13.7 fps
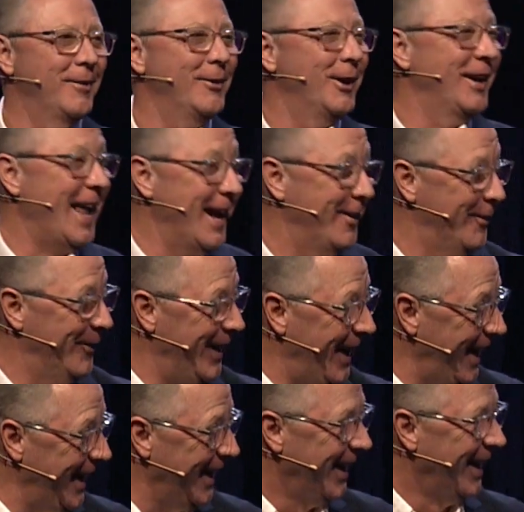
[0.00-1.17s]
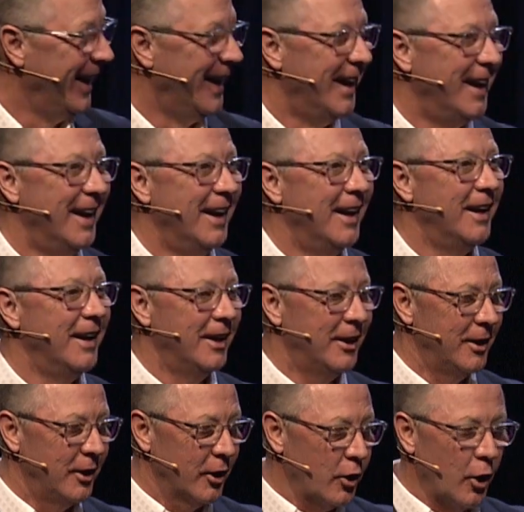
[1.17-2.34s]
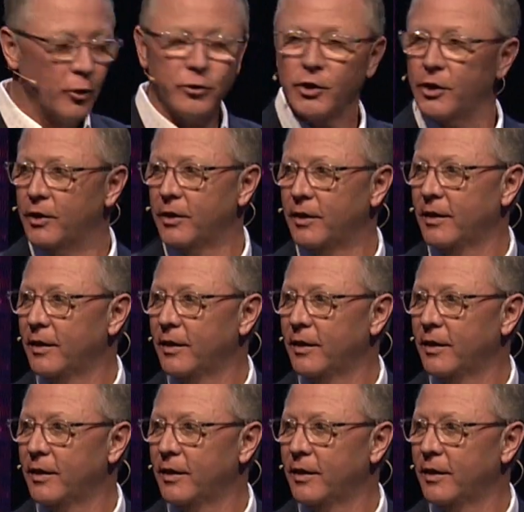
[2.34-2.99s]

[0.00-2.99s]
We're like, what? Culture.